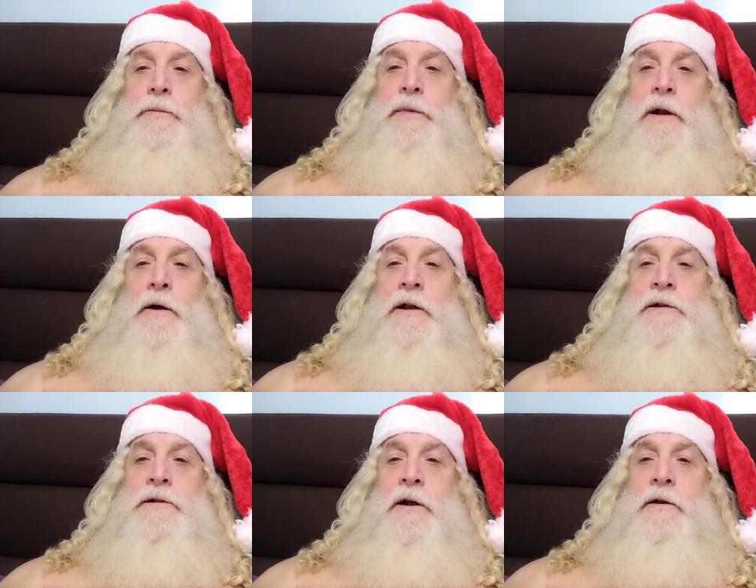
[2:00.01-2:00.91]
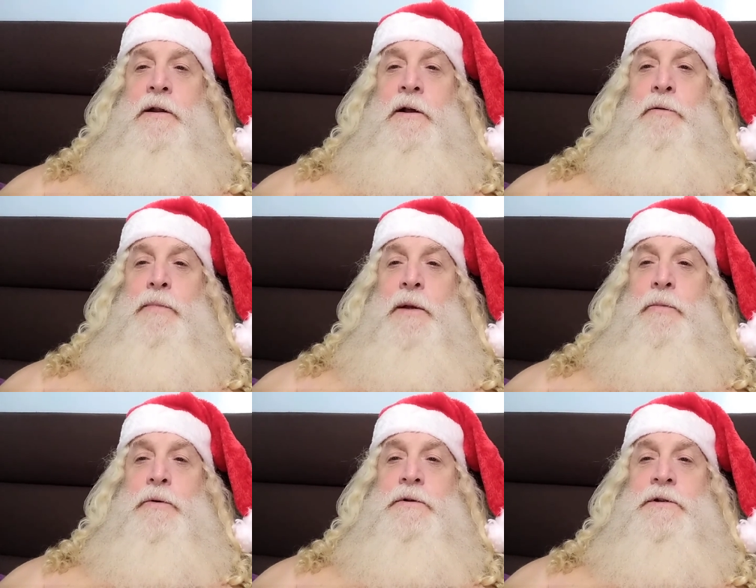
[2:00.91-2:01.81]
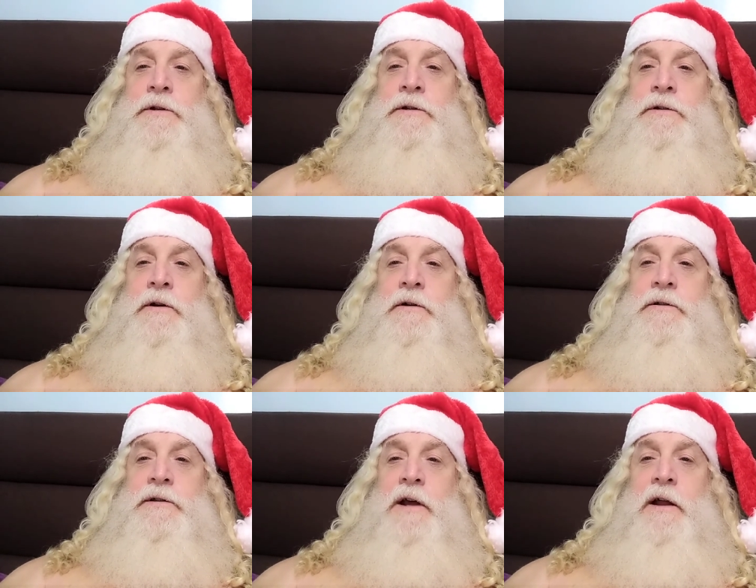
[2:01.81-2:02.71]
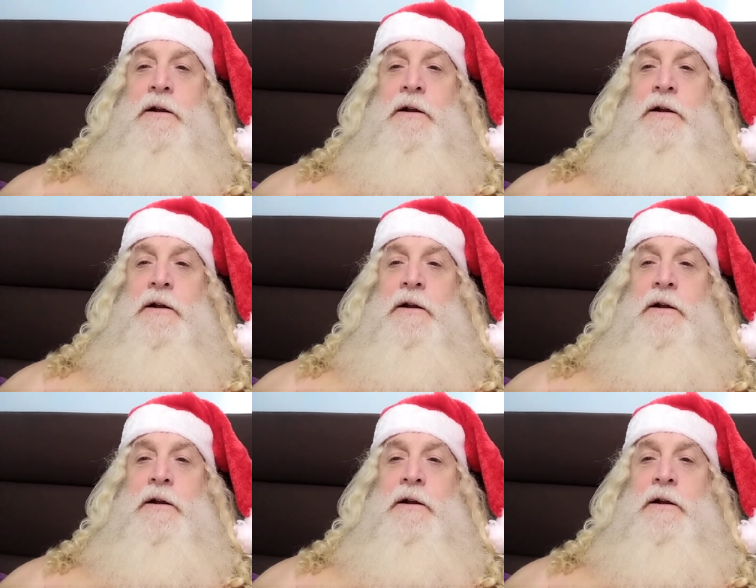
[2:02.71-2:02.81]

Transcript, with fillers: But I'm going to start telling people just to search Santa